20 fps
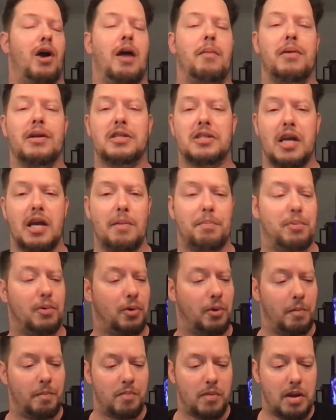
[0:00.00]

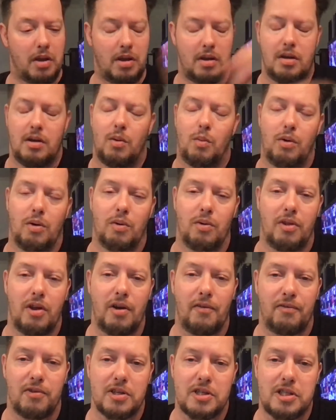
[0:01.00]
example, we were
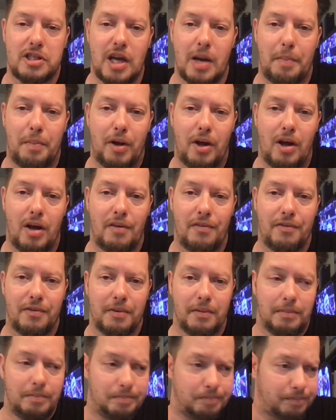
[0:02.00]
there for Step Off
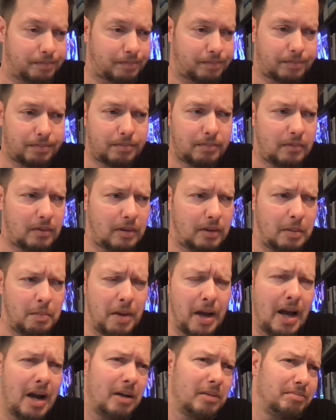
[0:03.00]

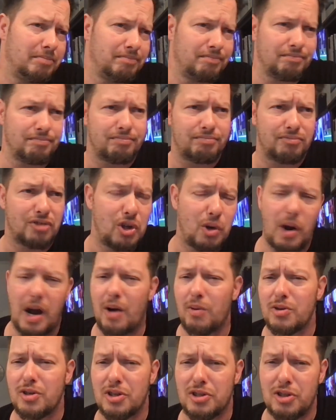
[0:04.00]
about 2
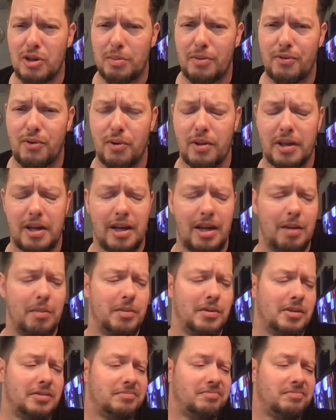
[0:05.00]
hours or so before the game.